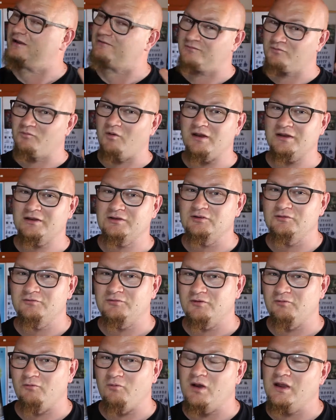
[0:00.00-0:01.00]
I've been wanting to do
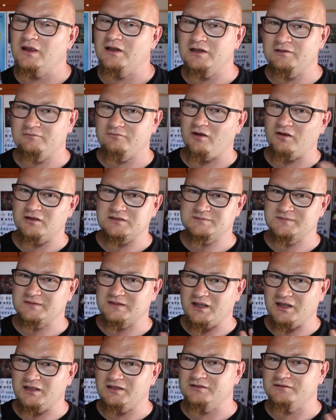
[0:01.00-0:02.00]
for a while. I've always
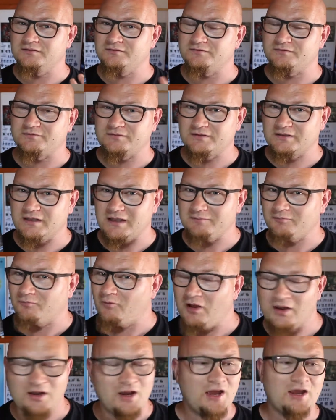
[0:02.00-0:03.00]
been kind of kept
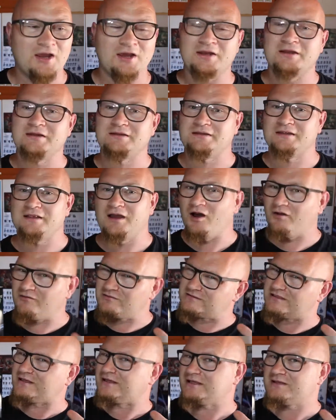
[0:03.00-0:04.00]
one eye on it,
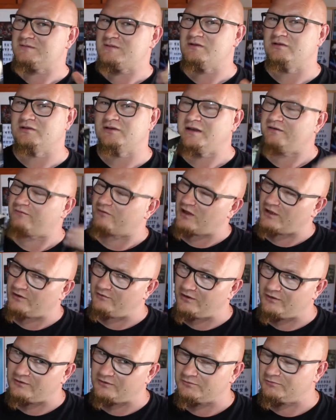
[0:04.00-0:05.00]
always thinking about it, never got
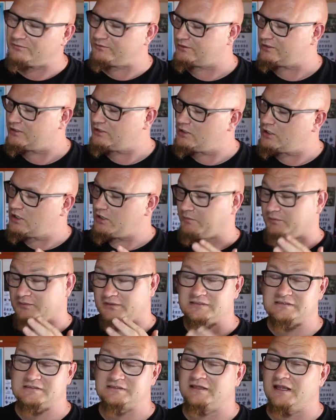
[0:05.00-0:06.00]
around to it. But
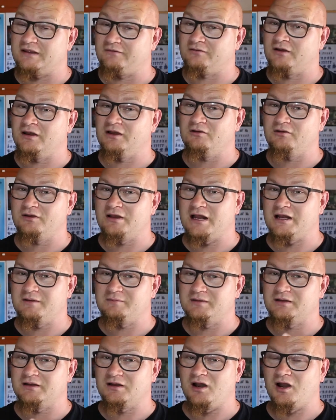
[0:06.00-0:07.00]
this is definitely going to help
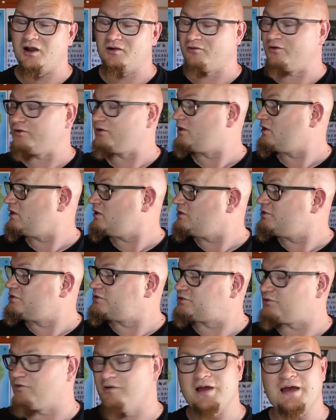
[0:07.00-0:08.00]
me in the long run.
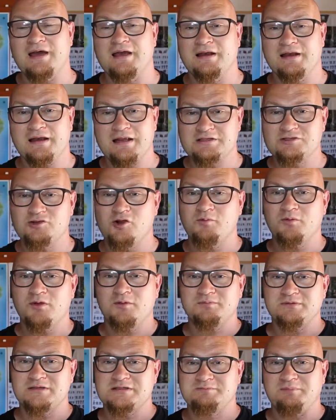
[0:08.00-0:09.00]
So uh, let's open
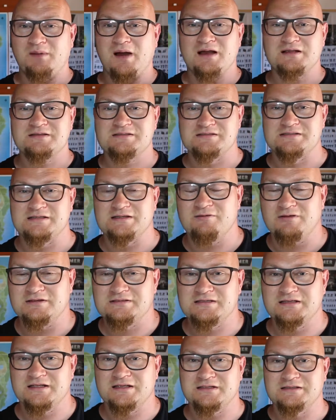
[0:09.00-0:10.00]
up this box and see
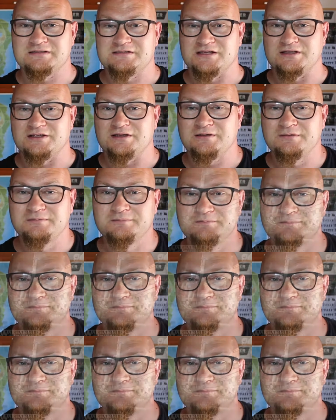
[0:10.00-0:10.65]
what's like inside.